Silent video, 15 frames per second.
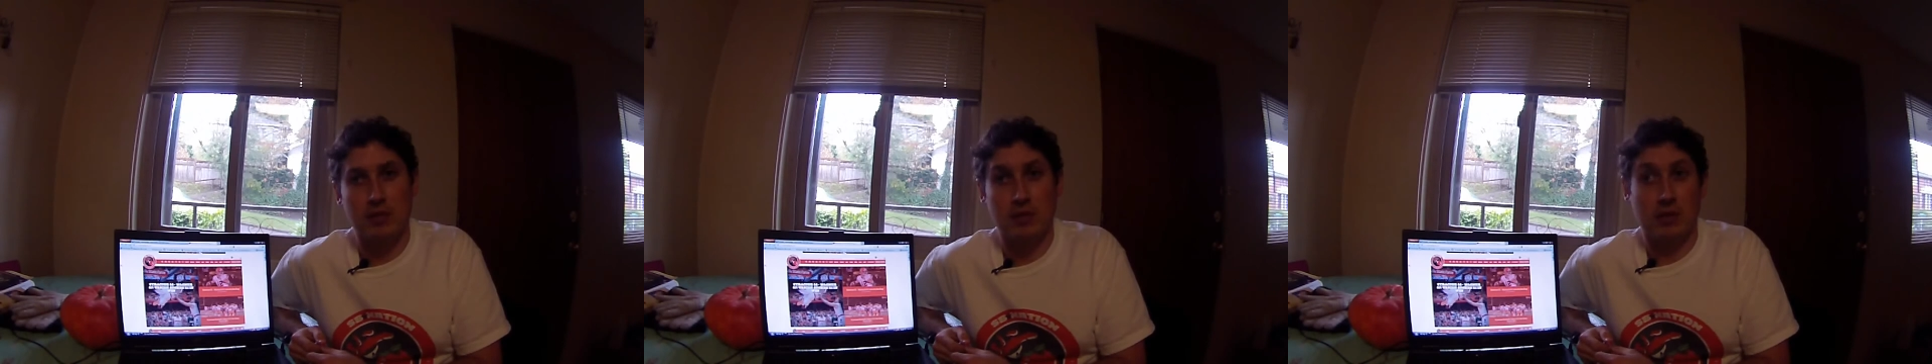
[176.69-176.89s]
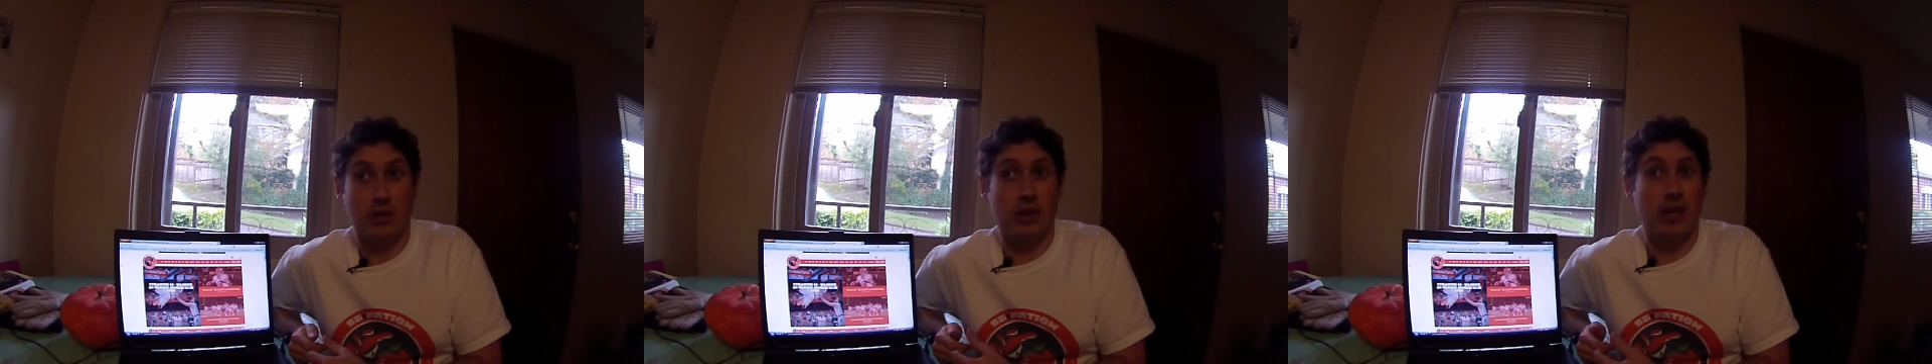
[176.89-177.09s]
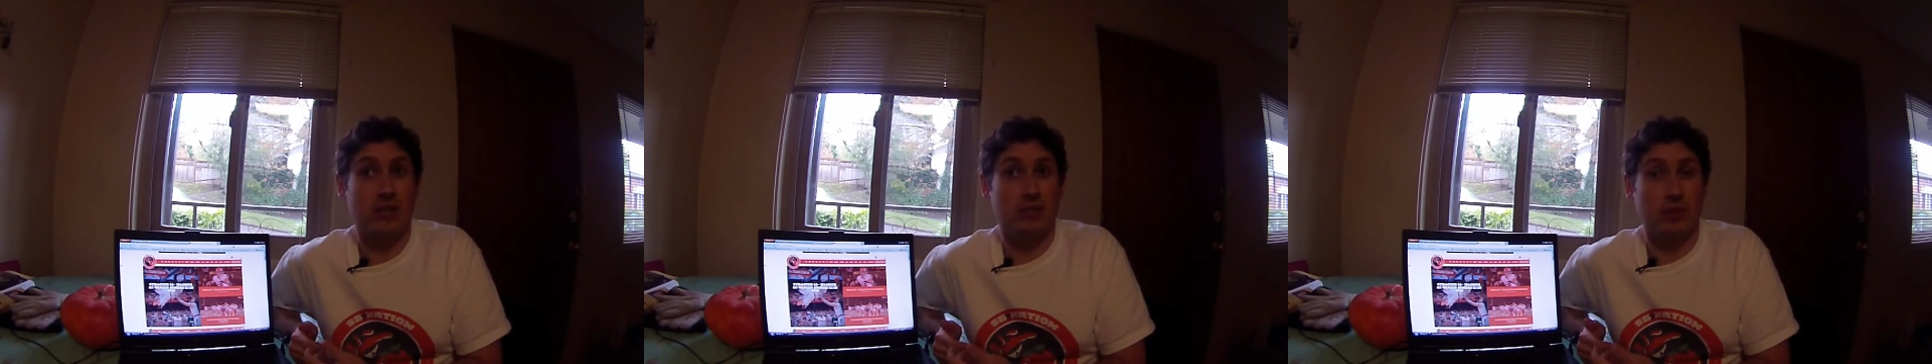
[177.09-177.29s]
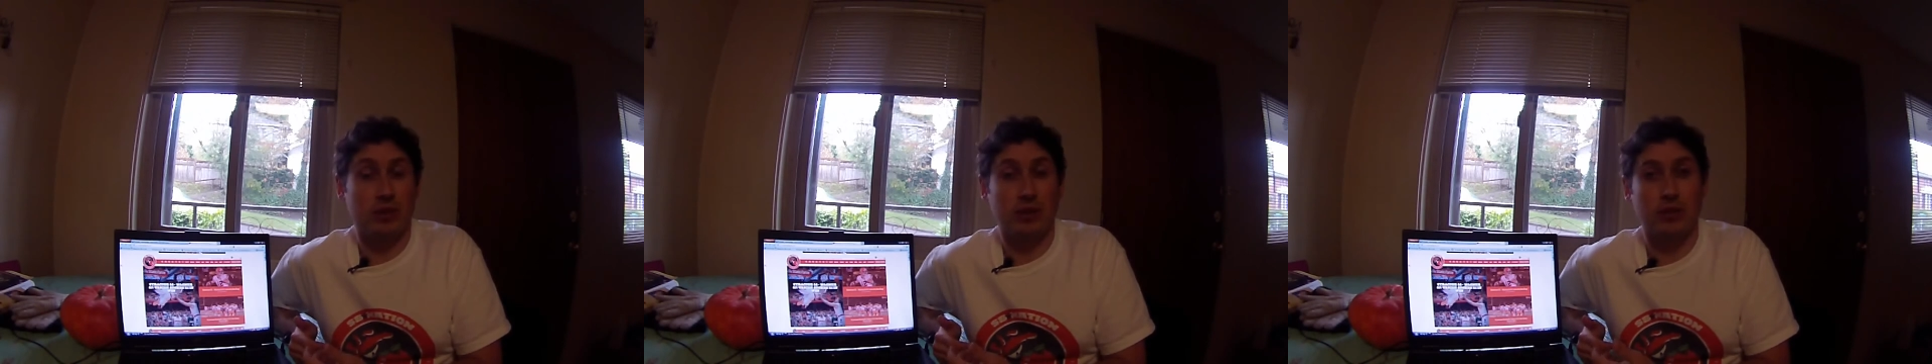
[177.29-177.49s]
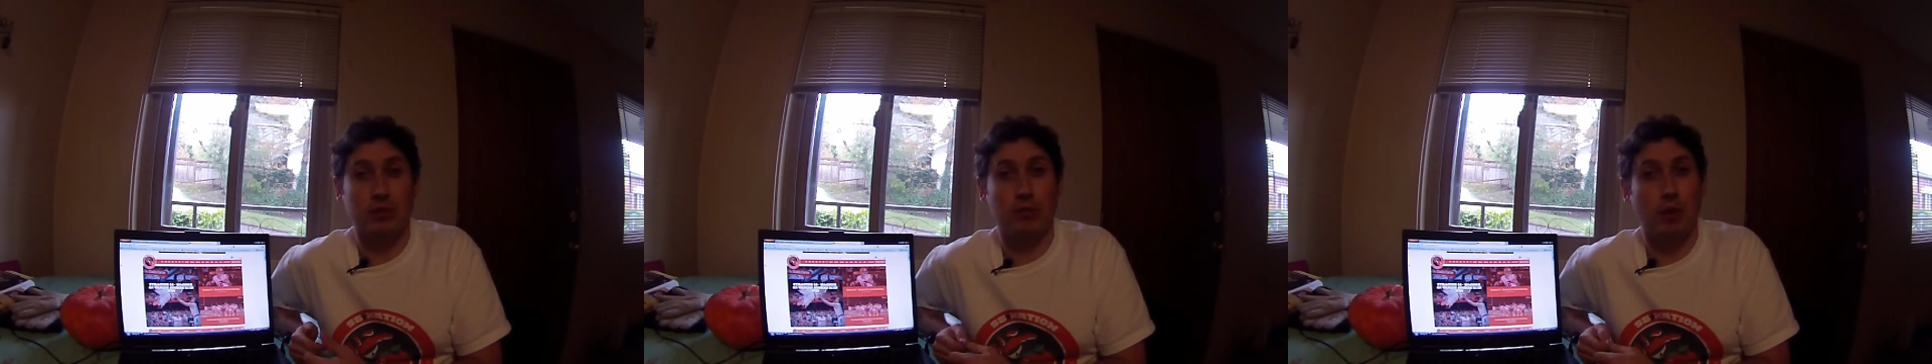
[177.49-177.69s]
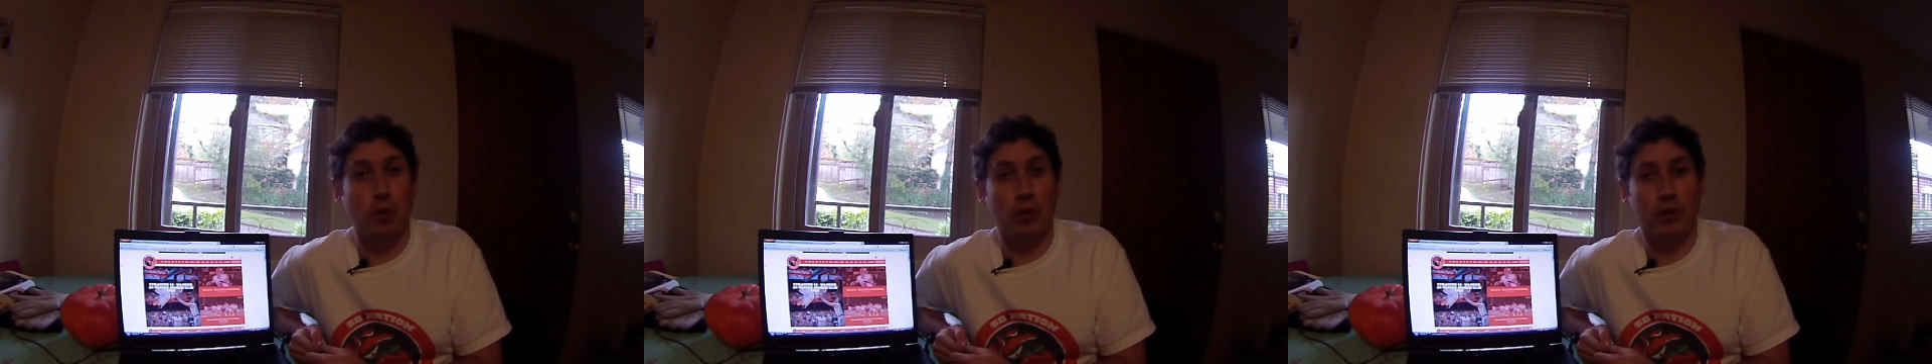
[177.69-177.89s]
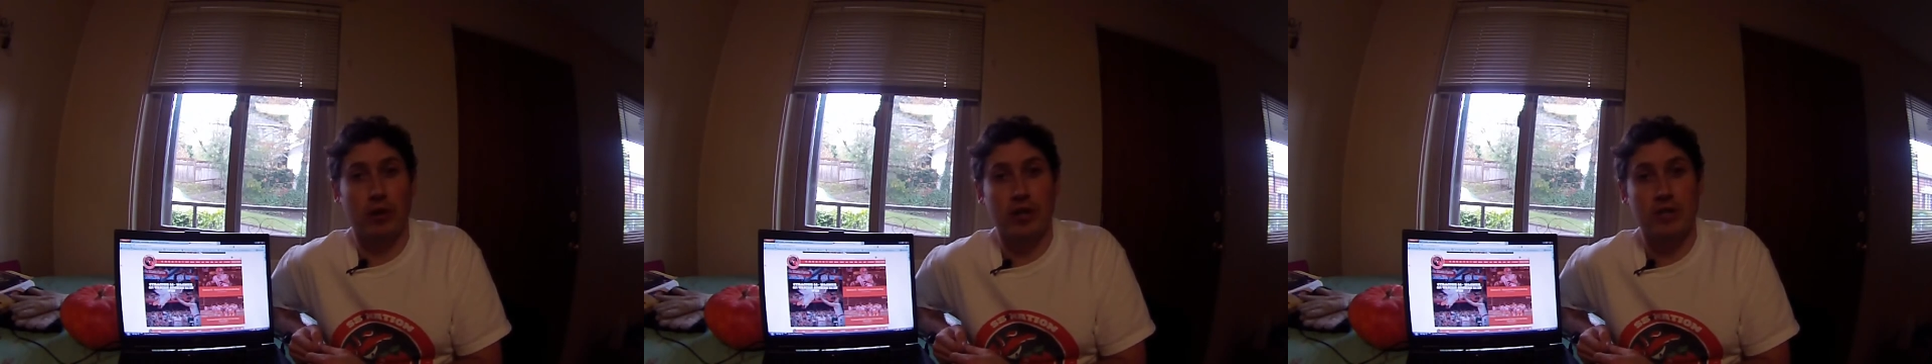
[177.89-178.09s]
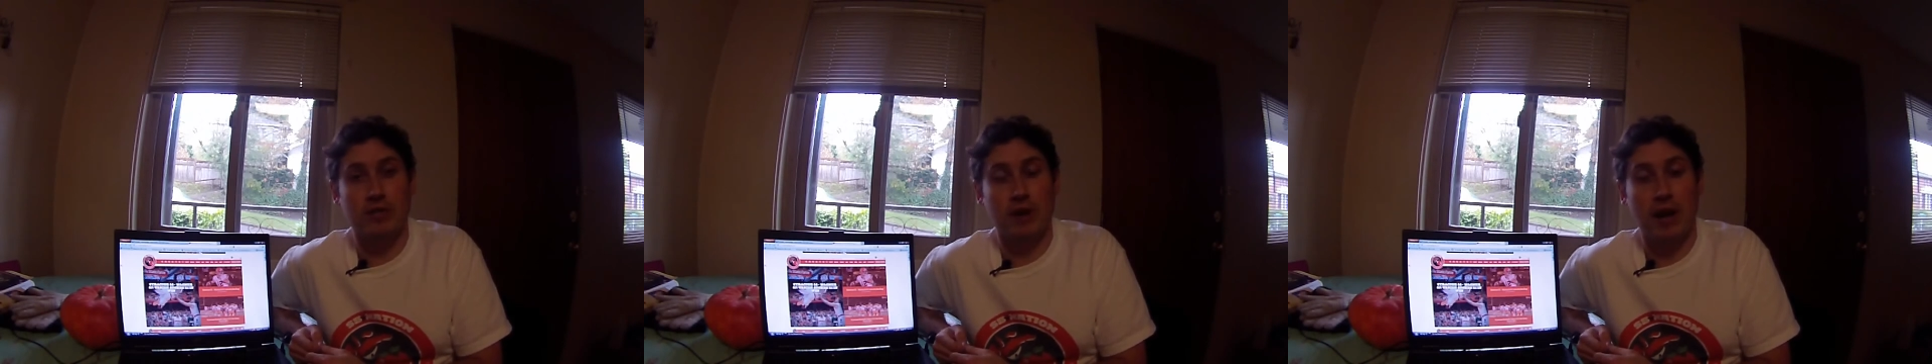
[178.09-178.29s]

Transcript: in the last, really, four of the last